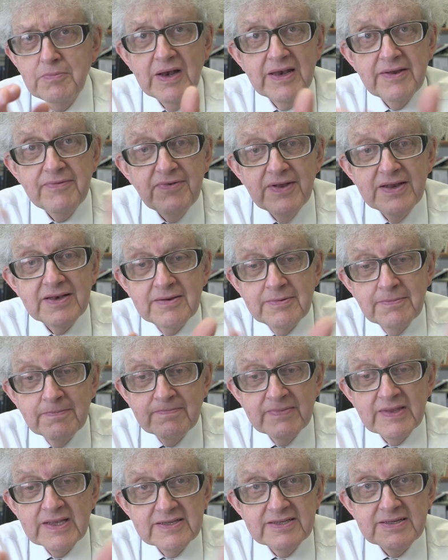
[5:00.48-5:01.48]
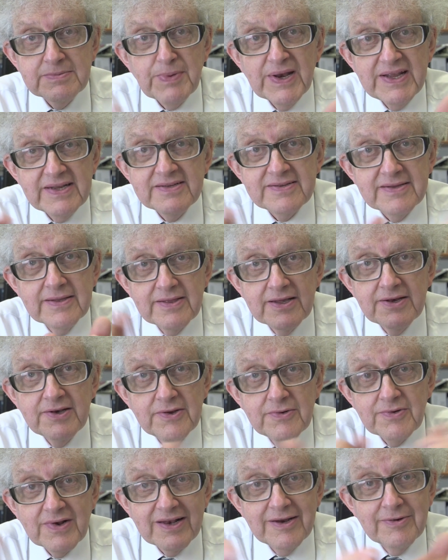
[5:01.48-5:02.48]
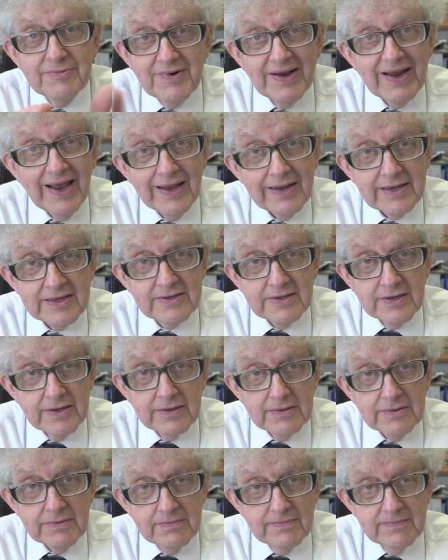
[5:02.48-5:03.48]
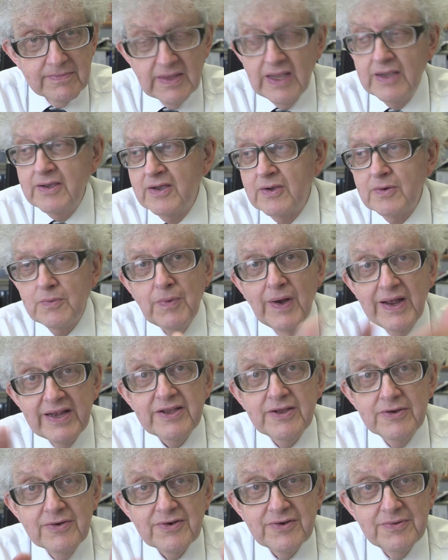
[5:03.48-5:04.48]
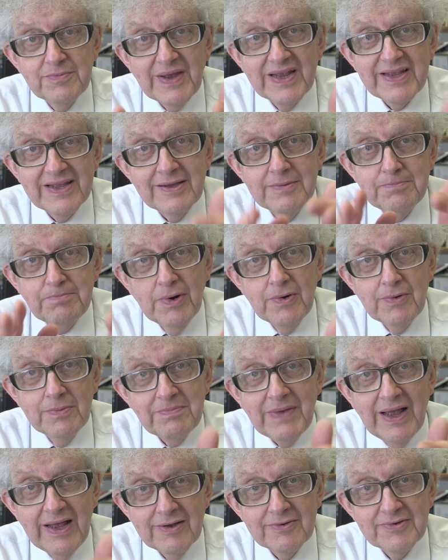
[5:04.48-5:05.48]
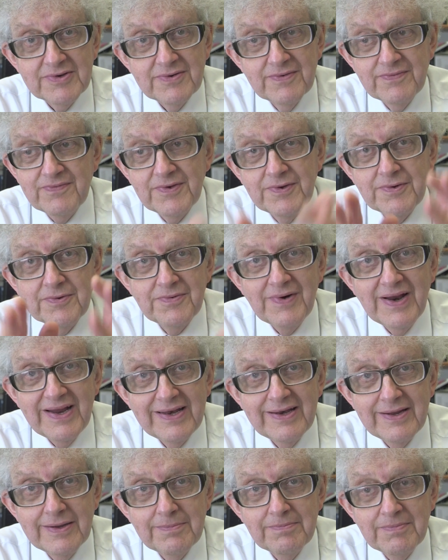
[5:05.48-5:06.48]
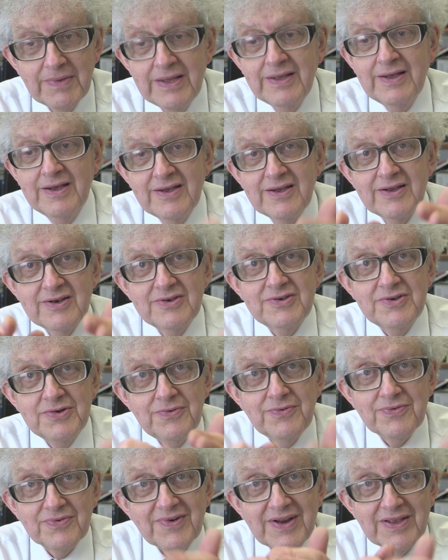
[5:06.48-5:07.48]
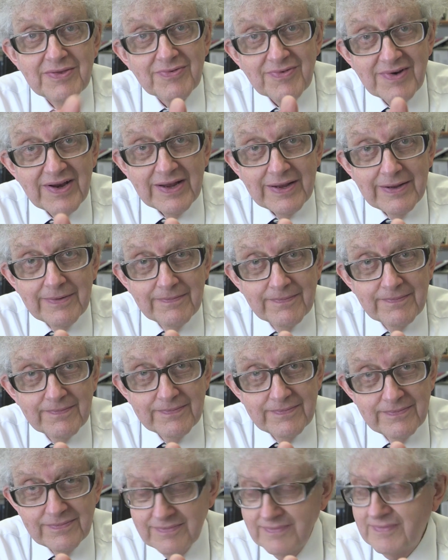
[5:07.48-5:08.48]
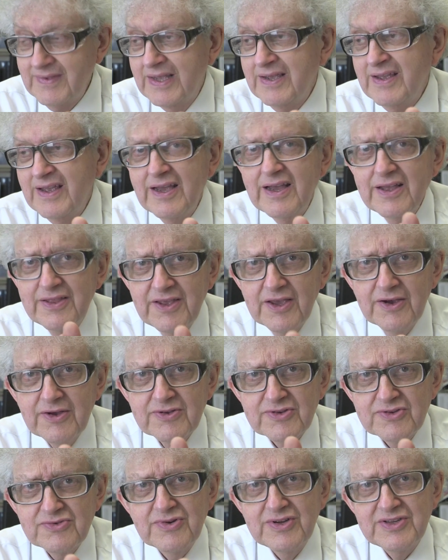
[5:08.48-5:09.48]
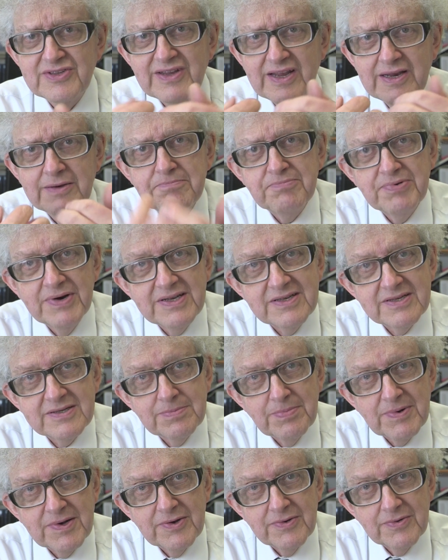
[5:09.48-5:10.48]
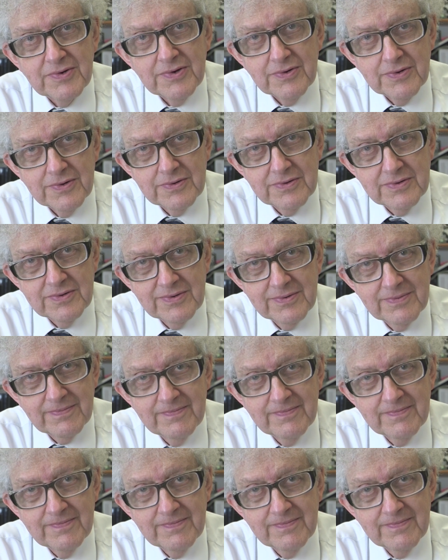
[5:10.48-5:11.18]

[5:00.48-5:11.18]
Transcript: well, if it splits in the nuclear reactor, why can't you make a bomb out of uranium 233? And the answer is, in principle, you could,